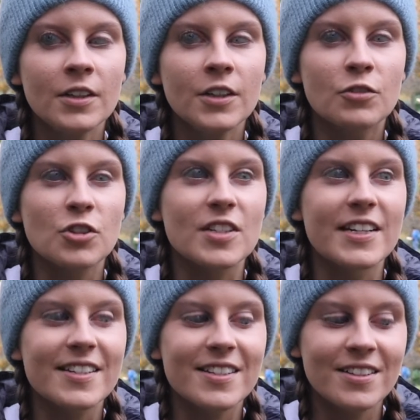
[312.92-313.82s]
You've just
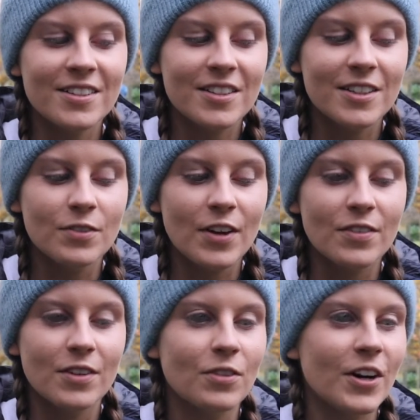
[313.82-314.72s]
listened, you've
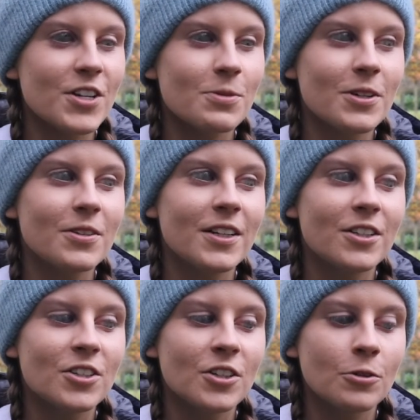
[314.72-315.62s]
given advice when you
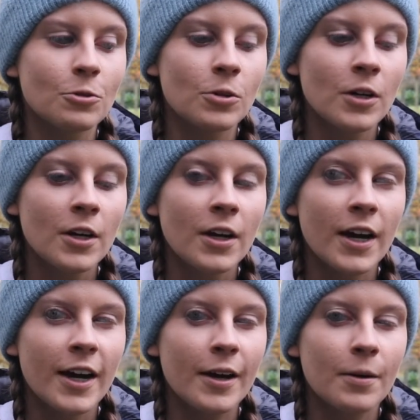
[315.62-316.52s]
needed to,
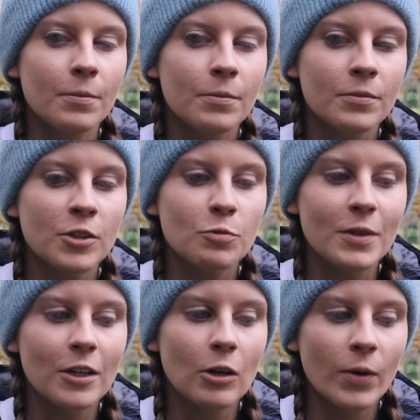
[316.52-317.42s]
you've
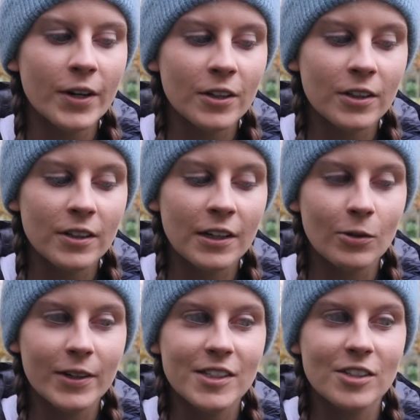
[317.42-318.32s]
been loyal, and
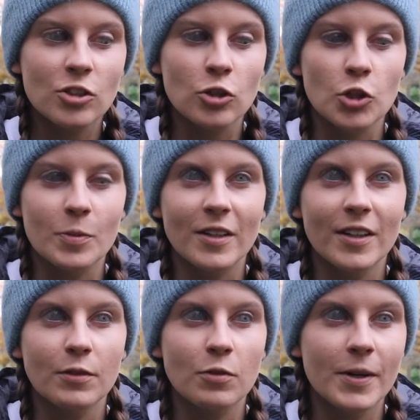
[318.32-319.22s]
loyalty is such a big
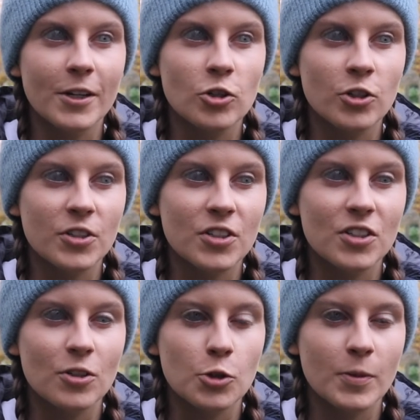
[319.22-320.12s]
thing for me, and trust is
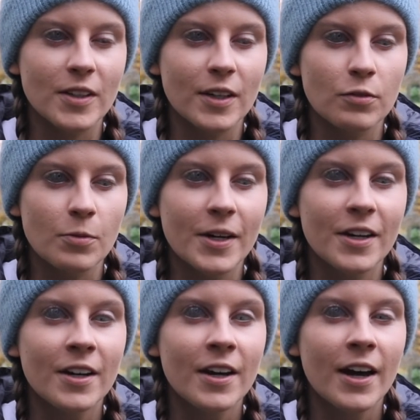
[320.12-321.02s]
such a big thing for
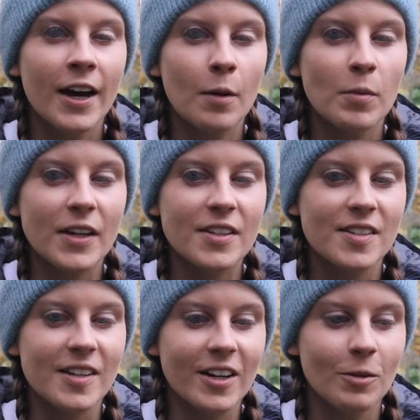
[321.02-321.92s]
me, and that's
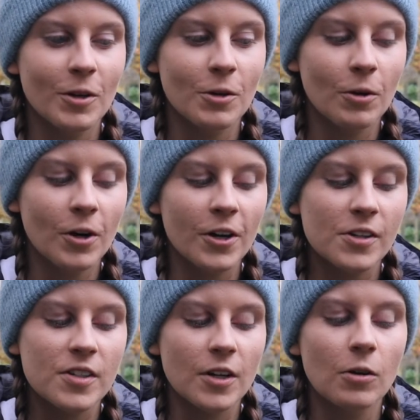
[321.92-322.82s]
exactly what you are.
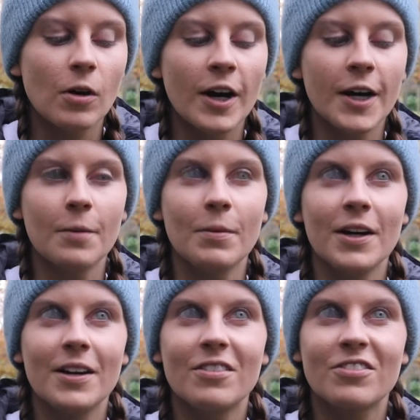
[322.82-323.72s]
So I am
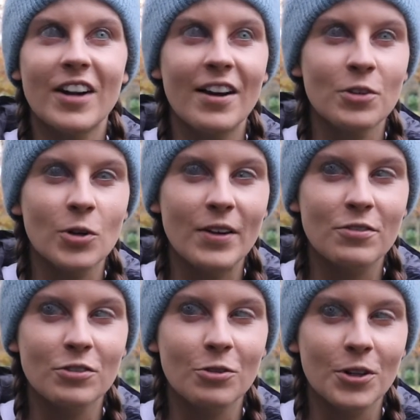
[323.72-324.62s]
forever
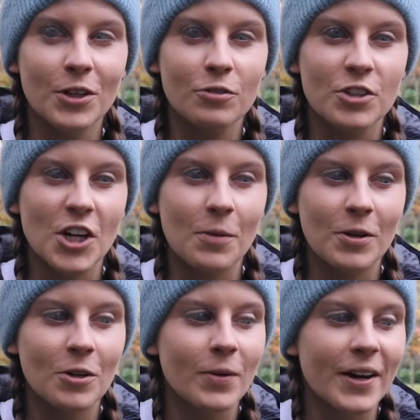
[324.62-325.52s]
grateful for you for
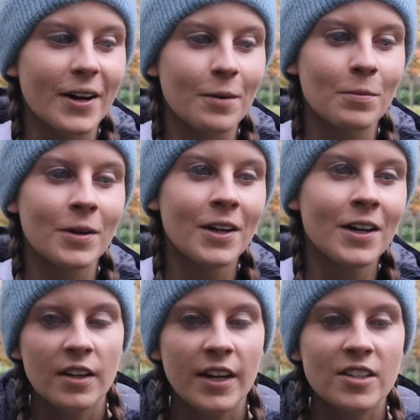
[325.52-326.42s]
shaping who I am.
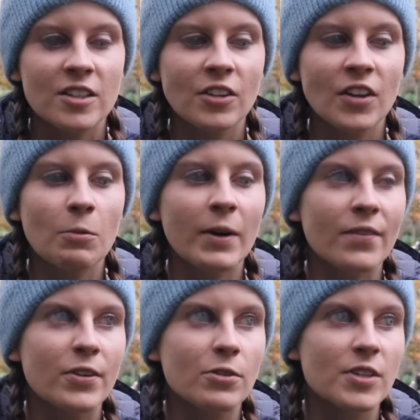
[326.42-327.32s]
It's not that
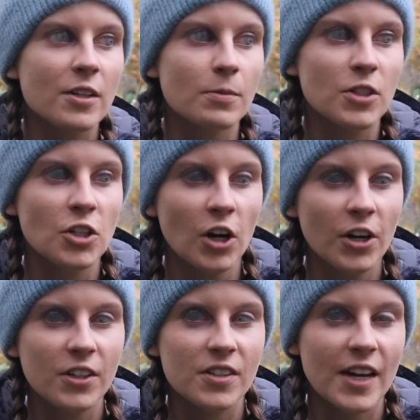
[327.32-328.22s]
whenever you see them it's
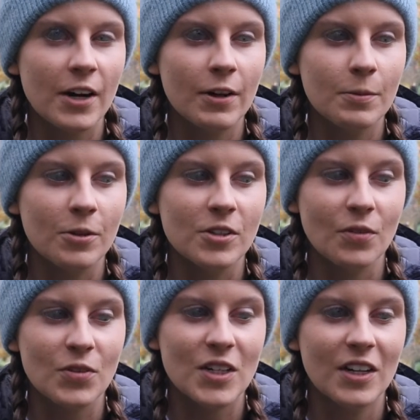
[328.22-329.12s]
dark and scary, because
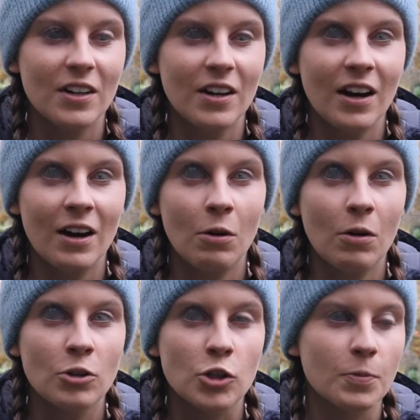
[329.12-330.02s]
obviously
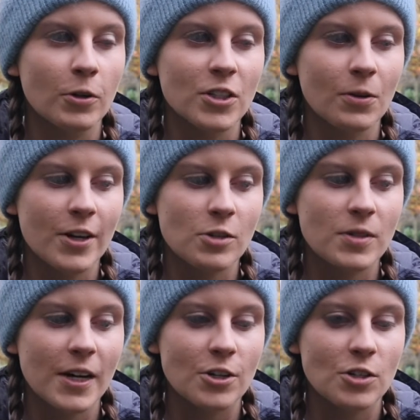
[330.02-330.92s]
just because no one else
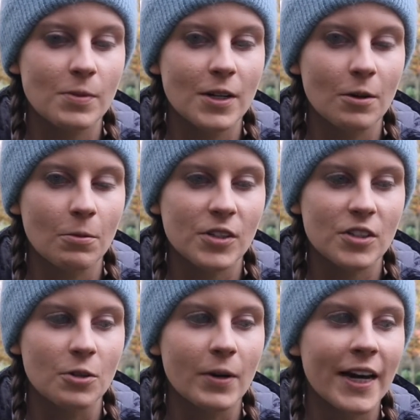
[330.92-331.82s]
was there doesn't mean I
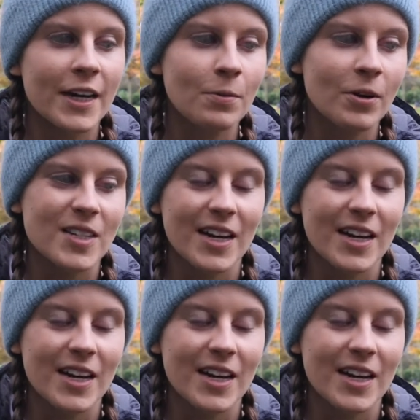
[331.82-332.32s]
wasn't okay, because I